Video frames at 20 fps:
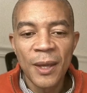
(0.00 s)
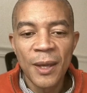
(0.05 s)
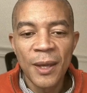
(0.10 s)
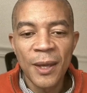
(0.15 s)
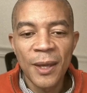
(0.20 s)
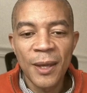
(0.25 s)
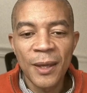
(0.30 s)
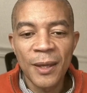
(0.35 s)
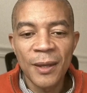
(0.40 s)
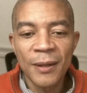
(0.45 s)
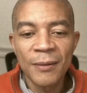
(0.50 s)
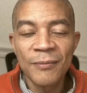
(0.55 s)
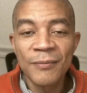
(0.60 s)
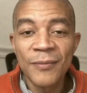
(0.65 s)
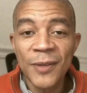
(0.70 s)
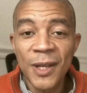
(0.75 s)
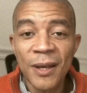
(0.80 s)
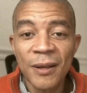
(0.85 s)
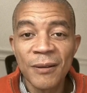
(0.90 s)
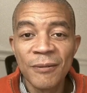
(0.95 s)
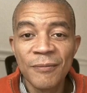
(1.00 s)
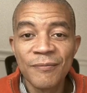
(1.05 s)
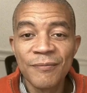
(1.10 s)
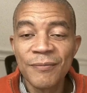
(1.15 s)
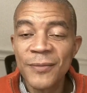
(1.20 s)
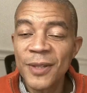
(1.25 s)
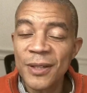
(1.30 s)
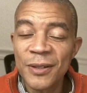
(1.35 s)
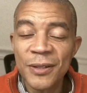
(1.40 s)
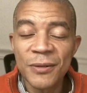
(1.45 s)
And yeah,
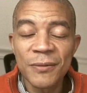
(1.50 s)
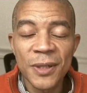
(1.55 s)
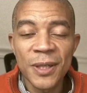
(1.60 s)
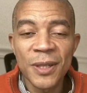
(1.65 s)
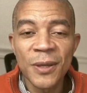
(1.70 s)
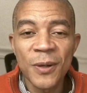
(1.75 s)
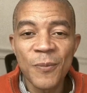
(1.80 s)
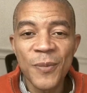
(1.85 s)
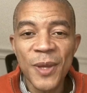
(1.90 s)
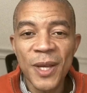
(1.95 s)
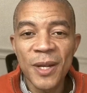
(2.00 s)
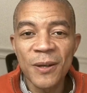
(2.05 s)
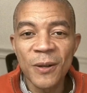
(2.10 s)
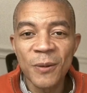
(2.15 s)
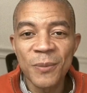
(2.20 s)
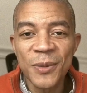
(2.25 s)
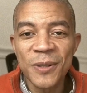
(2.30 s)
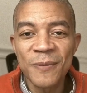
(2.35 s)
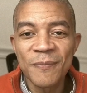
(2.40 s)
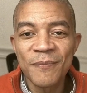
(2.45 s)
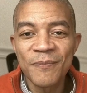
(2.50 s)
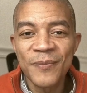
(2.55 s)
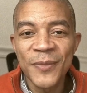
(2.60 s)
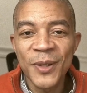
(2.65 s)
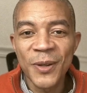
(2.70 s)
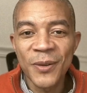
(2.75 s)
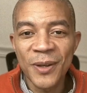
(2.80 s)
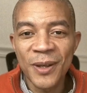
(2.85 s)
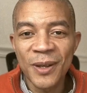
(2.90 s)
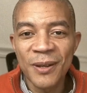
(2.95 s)
I just really hope that helps.
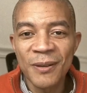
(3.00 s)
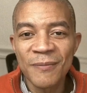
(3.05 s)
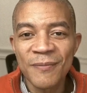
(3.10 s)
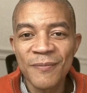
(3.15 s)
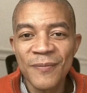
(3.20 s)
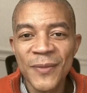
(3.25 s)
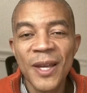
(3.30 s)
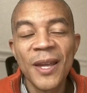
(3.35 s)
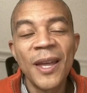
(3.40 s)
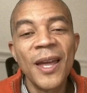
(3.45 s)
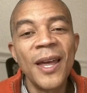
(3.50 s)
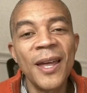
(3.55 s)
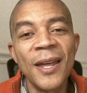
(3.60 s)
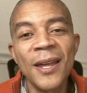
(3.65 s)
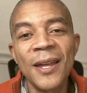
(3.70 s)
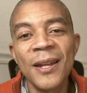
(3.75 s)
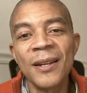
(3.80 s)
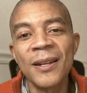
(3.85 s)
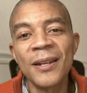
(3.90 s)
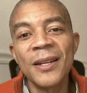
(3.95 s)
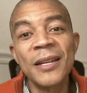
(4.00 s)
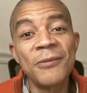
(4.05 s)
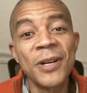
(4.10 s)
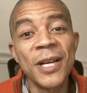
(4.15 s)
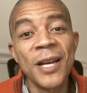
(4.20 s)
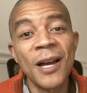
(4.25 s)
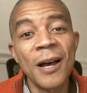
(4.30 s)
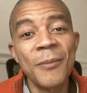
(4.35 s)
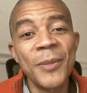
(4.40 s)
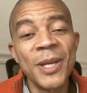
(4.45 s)
Okay? And leave a
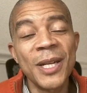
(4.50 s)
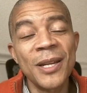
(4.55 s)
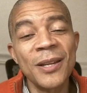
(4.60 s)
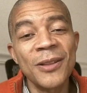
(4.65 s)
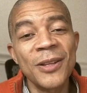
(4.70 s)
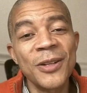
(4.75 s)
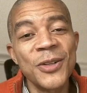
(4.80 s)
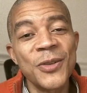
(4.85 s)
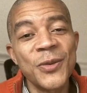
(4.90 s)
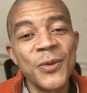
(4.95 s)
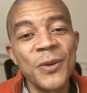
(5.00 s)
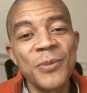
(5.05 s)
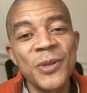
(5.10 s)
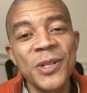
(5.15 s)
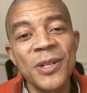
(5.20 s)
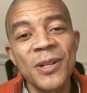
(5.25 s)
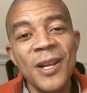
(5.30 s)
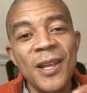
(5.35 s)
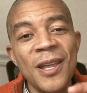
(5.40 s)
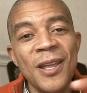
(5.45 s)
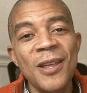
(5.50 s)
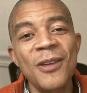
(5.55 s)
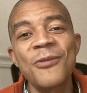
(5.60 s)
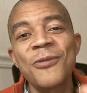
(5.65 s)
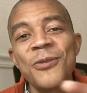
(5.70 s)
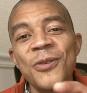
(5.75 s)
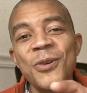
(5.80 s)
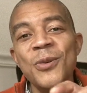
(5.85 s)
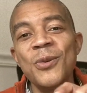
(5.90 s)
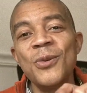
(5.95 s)
comment in the description
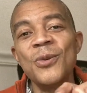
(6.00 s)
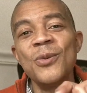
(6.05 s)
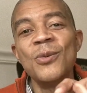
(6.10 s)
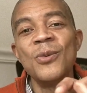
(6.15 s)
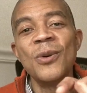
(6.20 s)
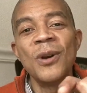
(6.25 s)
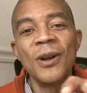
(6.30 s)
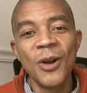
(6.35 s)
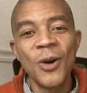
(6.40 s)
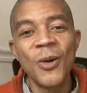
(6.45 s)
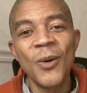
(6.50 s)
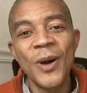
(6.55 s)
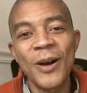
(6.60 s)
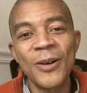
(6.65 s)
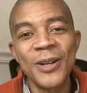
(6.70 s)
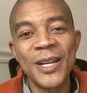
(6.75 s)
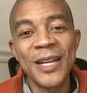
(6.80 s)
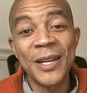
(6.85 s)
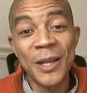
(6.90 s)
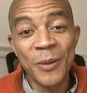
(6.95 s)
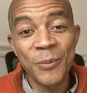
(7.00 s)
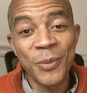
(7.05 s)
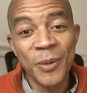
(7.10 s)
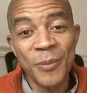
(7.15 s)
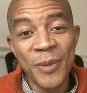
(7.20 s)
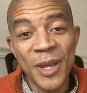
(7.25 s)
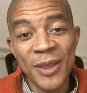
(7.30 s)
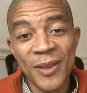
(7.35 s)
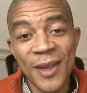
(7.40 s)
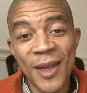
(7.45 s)
if you go out and
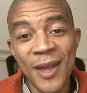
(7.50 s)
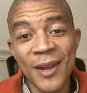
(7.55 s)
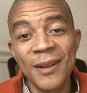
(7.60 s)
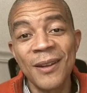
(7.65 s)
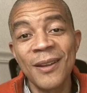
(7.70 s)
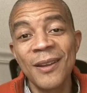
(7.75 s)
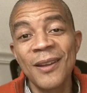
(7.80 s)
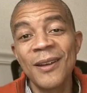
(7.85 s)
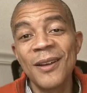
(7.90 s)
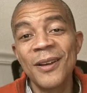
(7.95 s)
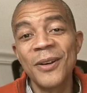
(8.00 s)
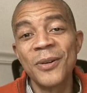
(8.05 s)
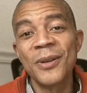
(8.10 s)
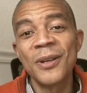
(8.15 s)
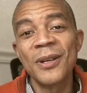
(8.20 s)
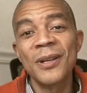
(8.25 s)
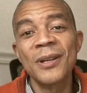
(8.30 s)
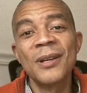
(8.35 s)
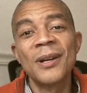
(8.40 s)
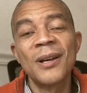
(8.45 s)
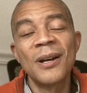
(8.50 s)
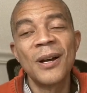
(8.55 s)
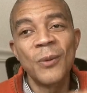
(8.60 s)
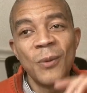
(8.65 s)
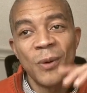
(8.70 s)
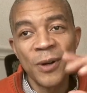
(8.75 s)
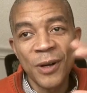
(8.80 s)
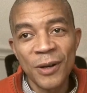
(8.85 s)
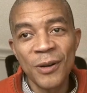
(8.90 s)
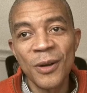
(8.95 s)
implement that. Okay? I
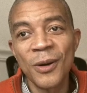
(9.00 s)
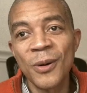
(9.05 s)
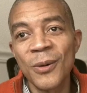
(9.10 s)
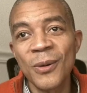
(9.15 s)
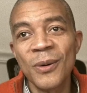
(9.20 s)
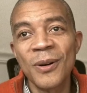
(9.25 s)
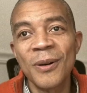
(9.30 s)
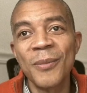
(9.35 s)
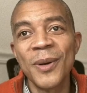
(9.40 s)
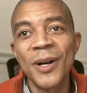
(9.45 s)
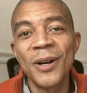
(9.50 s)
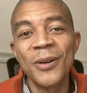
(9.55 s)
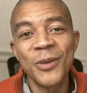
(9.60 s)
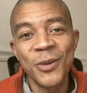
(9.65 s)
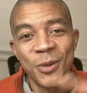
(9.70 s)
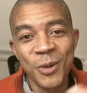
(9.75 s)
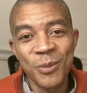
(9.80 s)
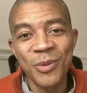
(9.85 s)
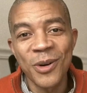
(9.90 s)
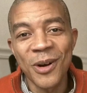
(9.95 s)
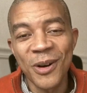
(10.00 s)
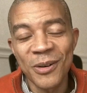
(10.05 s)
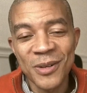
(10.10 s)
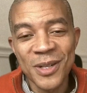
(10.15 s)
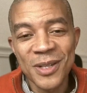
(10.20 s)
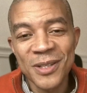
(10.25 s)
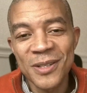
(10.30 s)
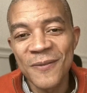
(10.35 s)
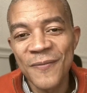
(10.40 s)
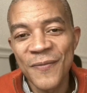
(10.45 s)
want to know about your
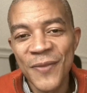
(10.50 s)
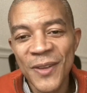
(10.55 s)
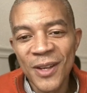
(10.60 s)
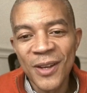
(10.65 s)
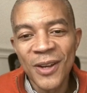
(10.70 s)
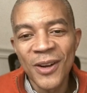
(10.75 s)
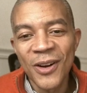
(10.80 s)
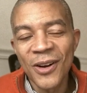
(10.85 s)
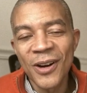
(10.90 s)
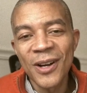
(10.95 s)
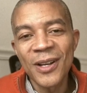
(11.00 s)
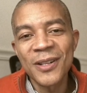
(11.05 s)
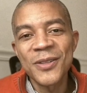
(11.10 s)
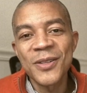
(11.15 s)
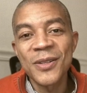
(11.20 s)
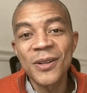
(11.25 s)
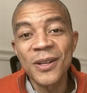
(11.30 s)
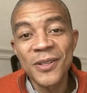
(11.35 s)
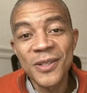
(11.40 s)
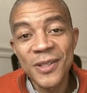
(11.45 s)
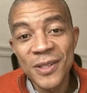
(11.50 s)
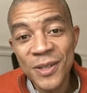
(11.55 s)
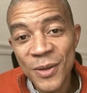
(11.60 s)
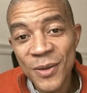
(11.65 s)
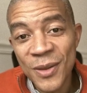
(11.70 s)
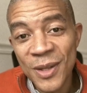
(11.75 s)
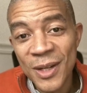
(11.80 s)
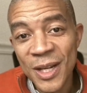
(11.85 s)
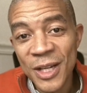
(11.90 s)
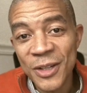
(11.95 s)
progress. All right, so I'll see you
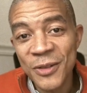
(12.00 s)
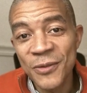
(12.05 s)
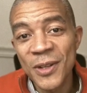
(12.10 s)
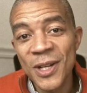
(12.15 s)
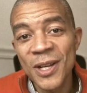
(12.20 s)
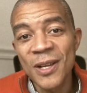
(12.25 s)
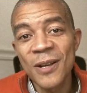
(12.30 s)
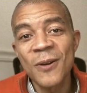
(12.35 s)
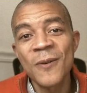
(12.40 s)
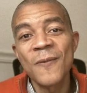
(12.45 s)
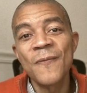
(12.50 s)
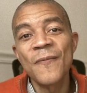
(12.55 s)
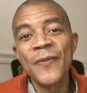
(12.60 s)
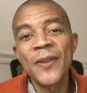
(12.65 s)
in the next video.